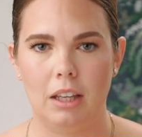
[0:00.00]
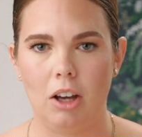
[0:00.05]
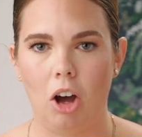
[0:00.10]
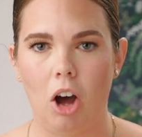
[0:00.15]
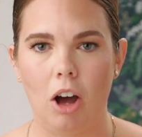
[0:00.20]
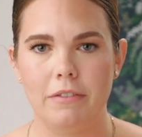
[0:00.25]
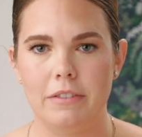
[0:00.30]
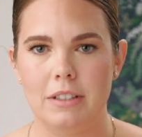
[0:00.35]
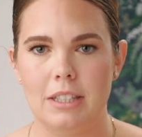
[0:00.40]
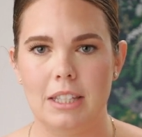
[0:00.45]

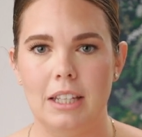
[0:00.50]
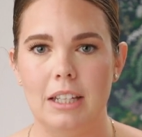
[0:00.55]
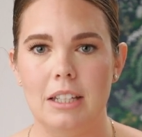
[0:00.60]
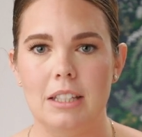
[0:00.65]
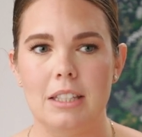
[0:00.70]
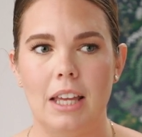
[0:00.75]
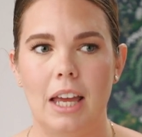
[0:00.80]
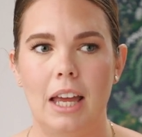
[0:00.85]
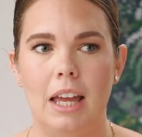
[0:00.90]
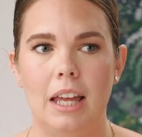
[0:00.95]

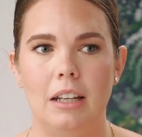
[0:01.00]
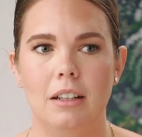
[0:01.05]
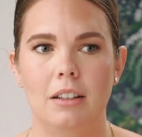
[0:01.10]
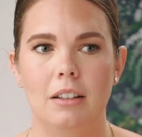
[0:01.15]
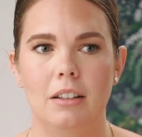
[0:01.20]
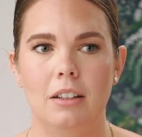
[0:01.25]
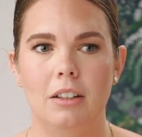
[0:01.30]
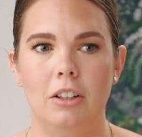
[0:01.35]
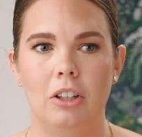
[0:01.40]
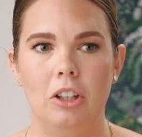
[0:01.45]
offices, and
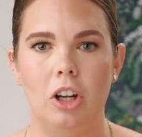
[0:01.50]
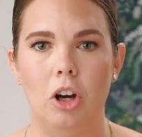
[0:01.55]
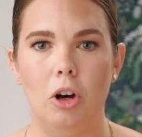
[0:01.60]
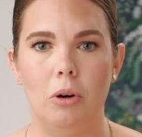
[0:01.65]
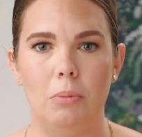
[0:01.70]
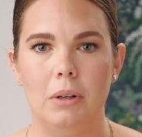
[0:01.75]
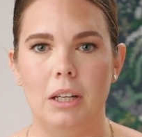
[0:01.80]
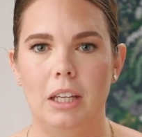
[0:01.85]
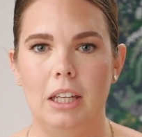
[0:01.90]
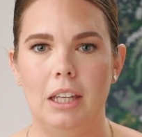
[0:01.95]

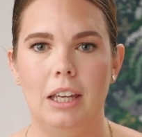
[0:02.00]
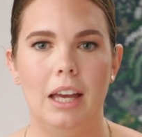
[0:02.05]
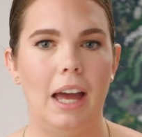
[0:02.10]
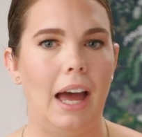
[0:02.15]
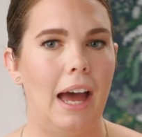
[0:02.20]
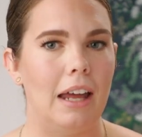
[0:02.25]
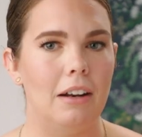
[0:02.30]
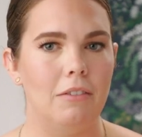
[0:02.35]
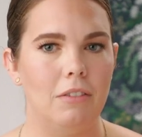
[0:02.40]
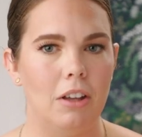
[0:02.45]
nobody
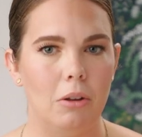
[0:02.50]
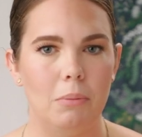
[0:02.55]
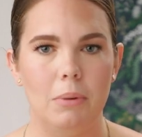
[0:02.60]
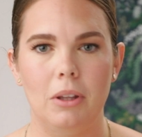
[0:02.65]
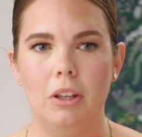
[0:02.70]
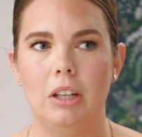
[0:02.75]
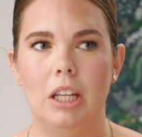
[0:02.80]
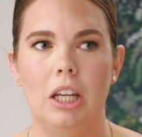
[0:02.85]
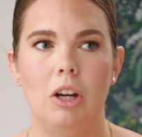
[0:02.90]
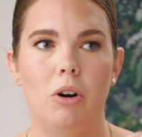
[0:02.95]
had
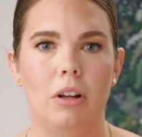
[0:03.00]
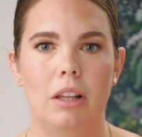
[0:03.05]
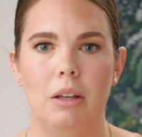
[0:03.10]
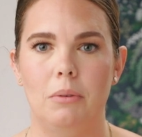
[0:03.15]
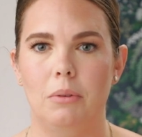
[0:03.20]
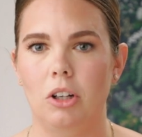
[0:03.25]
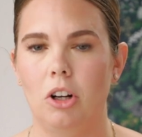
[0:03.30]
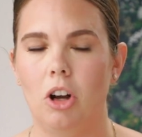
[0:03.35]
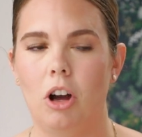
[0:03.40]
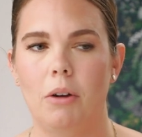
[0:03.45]
availability, or they
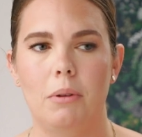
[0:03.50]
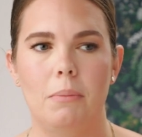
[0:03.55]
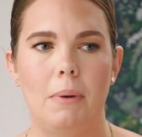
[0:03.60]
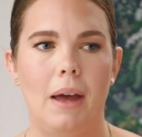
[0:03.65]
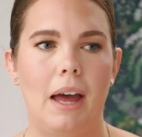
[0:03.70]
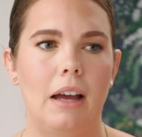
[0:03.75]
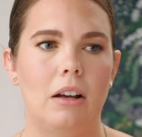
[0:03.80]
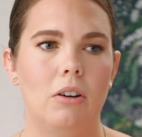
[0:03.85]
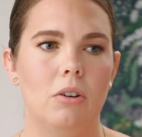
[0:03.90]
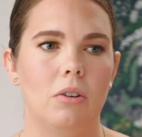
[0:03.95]
wouldn't call me
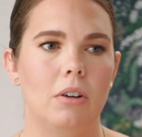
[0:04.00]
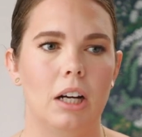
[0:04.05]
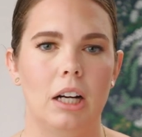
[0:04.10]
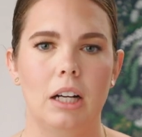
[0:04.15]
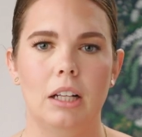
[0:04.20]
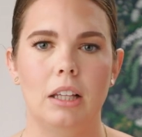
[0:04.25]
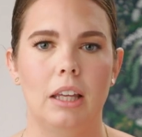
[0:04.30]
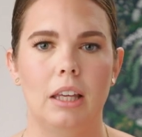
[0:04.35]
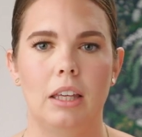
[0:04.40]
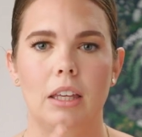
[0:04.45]
back,
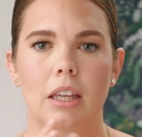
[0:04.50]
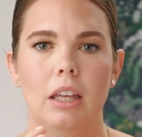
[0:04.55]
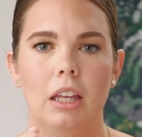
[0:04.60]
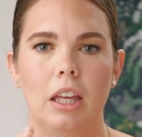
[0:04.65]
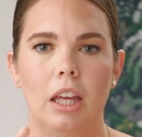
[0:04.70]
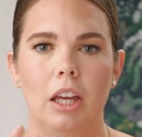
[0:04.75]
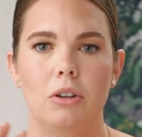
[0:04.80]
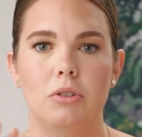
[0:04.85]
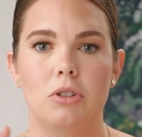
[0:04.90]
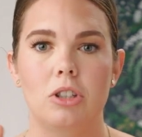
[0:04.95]
or it
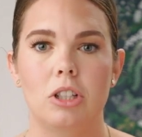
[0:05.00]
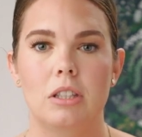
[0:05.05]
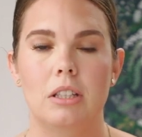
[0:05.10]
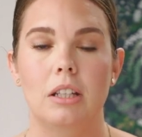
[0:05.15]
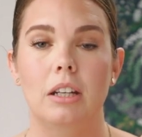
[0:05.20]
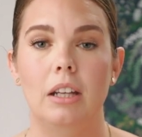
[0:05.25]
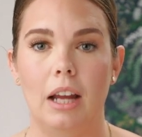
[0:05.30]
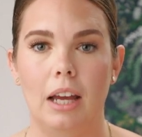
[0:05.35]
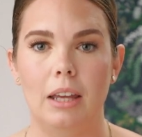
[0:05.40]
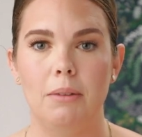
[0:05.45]
was just
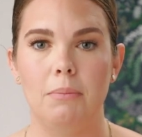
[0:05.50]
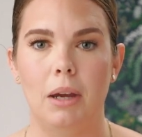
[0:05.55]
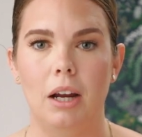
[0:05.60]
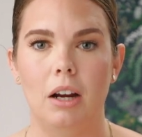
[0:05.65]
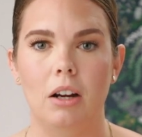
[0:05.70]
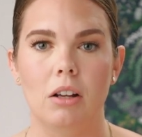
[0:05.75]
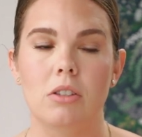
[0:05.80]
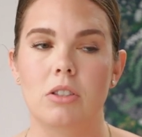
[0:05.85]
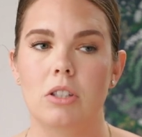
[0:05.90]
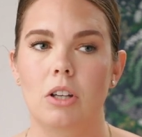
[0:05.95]
a
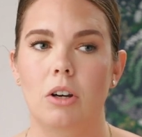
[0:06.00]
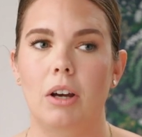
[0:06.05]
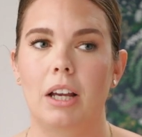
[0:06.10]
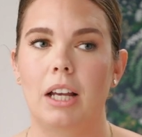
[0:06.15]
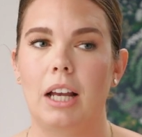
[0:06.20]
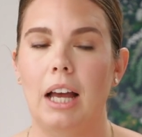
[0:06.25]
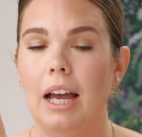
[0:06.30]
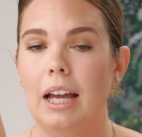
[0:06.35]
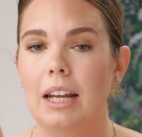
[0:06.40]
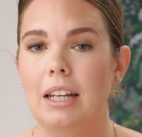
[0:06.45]
nightmare. And so I
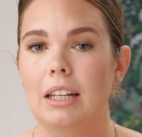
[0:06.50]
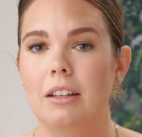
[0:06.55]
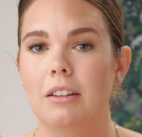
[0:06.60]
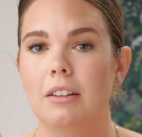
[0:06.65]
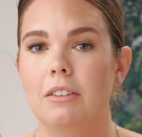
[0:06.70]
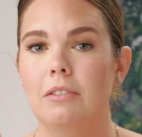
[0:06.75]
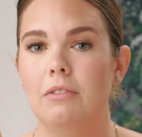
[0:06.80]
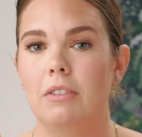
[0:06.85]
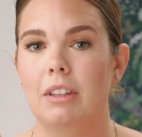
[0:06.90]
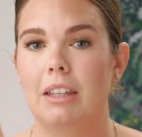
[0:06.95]
kind
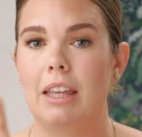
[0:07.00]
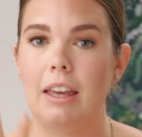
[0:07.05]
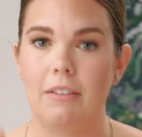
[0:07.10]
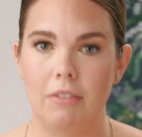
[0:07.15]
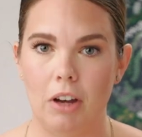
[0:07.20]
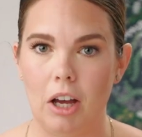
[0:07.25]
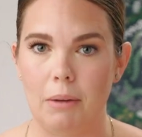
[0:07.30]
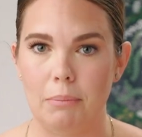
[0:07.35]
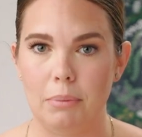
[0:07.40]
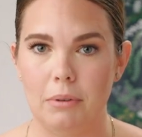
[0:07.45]
of gave
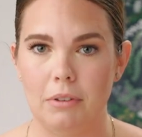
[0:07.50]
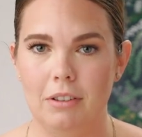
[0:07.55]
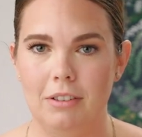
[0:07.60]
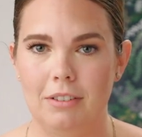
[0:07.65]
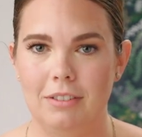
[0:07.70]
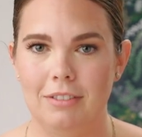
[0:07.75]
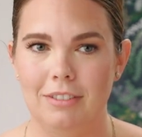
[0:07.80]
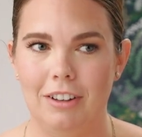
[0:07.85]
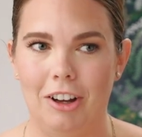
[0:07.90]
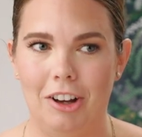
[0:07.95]
up,
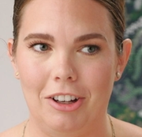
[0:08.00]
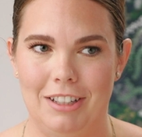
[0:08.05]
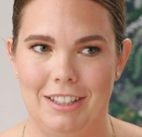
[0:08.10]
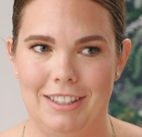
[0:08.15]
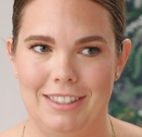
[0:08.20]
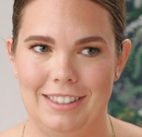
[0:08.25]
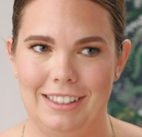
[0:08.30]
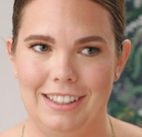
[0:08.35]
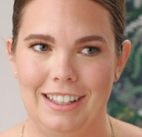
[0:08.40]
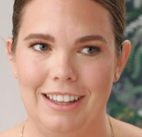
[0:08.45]

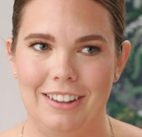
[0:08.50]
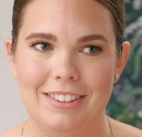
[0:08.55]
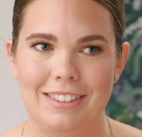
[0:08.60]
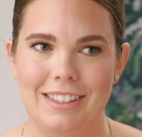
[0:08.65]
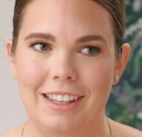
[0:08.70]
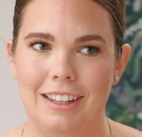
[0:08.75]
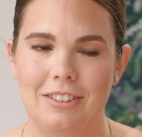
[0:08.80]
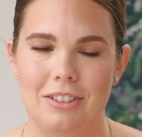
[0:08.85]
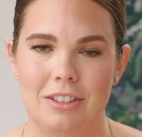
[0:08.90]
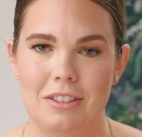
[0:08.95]
honestly. I was
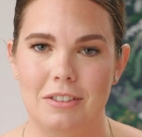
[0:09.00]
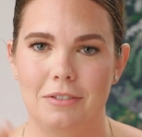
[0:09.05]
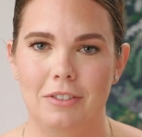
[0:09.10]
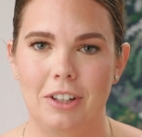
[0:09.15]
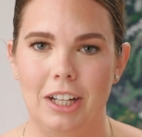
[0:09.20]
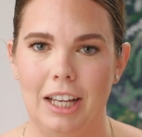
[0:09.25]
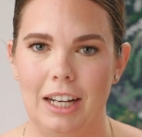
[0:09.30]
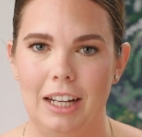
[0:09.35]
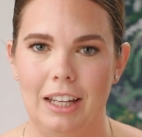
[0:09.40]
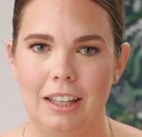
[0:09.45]
like, just
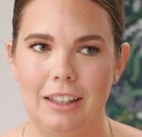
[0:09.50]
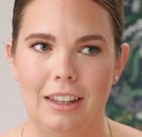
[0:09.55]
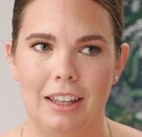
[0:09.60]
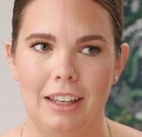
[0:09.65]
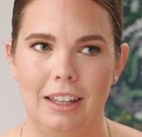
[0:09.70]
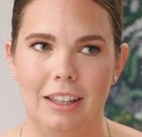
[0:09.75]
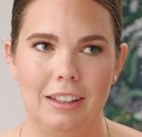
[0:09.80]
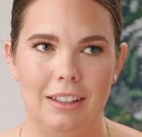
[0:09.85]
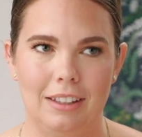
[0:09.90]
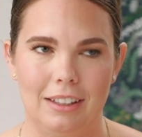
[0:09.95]
forget
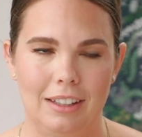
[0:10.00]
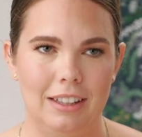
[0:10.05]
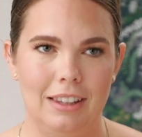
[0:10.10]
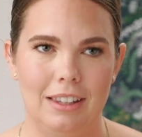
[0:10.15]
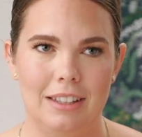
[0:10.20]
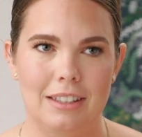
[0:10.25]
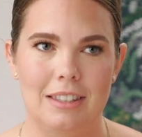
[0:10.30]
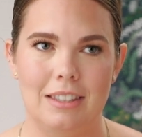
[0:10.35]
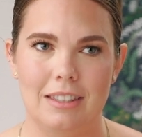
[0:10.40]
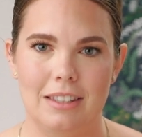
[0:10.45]
it.
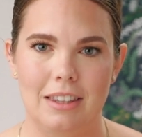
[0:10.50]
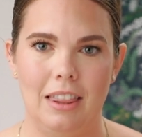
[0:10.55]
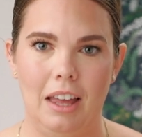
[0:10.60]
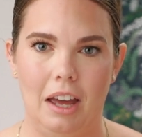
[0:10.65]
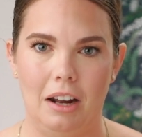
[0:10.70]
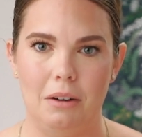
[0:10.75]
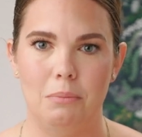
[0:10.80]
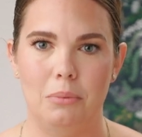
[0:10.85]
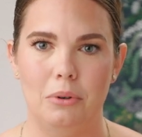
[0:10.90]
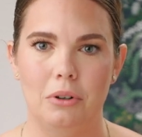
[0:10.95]
This isn't
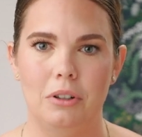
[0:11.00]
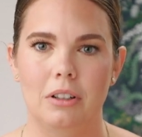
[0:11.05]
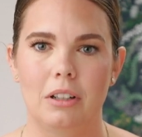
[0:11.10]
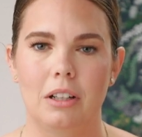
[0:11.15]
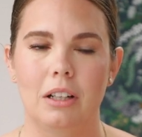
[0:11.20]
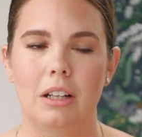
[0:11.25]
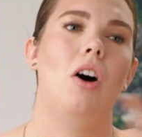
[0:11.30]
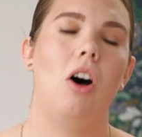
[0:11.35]
that important.